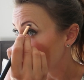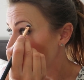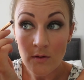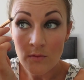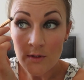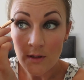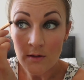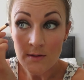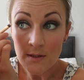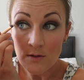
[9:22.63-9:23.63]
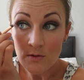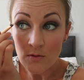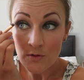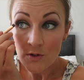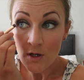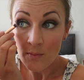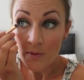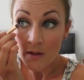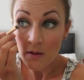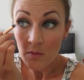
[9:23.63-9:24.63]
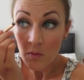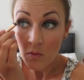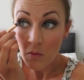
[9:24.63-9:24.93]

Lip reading: You can also use it to sort of sharpen and